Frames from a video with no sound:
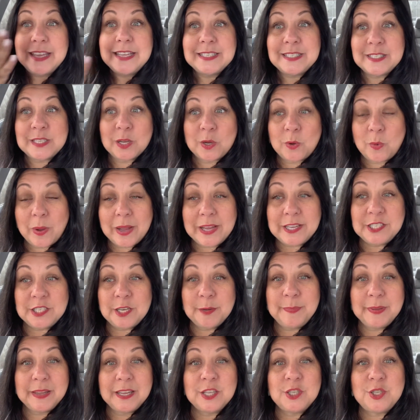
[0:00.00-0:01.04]
it's a question
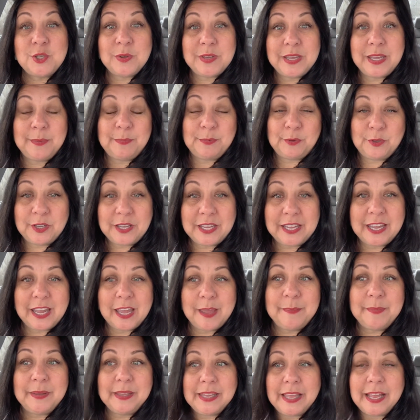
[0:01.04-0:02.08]
because you keep looking at
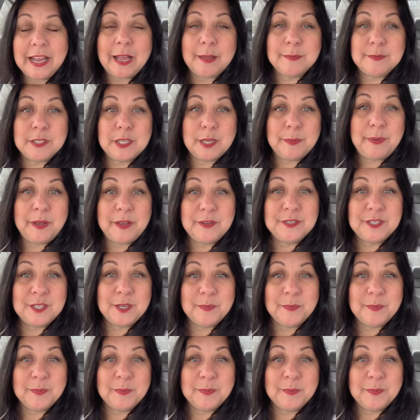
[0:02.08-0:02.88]
me like I'm supposed to